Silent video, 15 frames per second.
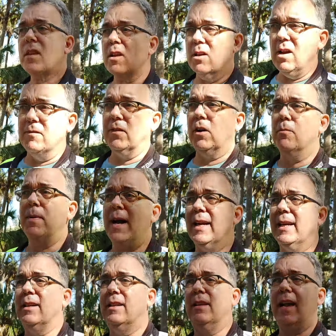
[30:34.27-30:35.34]
You have to go back
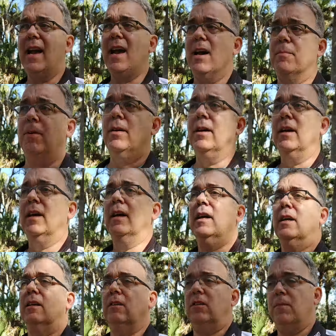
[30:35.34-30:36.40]
into the app
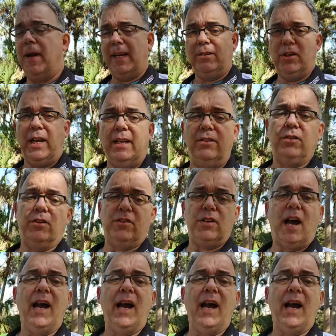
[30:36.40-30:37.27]
to make changes.